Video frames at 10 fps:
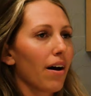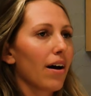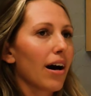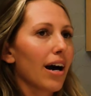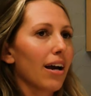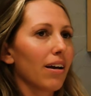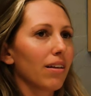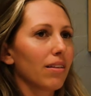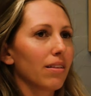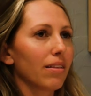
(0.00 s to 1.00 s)

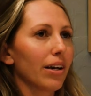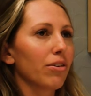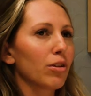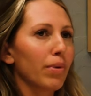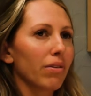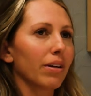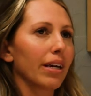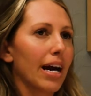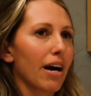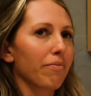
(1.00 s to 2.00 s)
I there was a bit of a
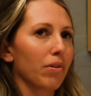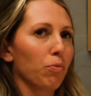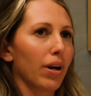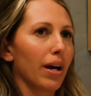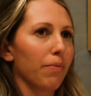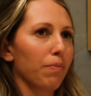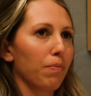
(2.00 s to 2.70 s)
gap from when I